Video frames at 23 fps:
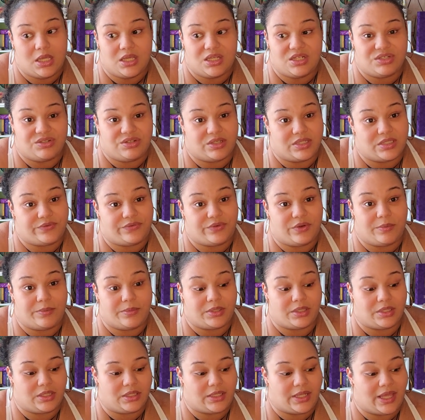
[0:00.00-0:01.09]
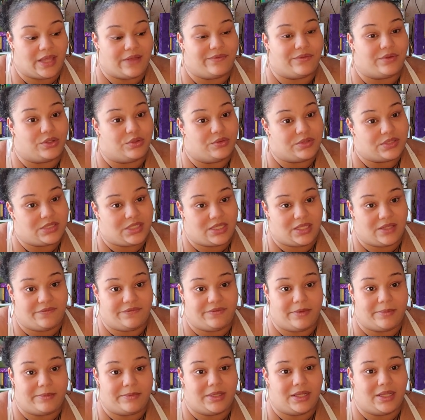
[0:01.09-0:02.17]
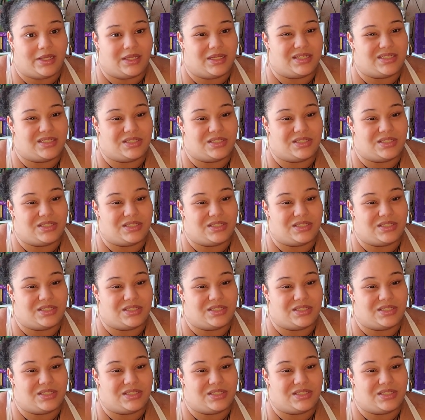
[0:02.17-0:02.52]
transforming your life, or you seeing a feminine energy